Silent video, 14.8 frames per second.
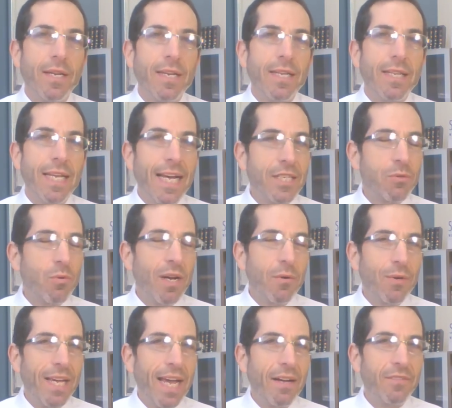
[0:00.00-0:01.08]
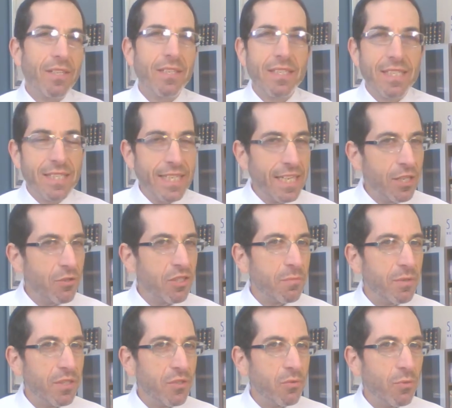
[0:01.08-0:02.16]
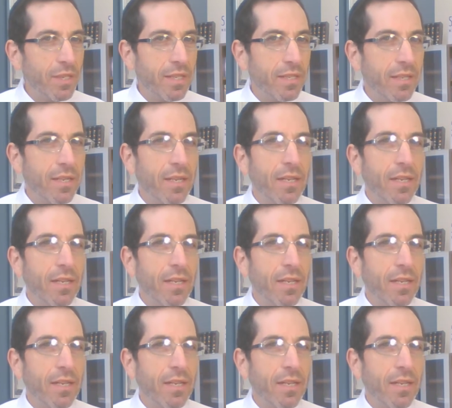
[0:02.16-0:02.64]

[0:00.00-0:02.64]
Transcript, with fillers: That's why we have to distinguish between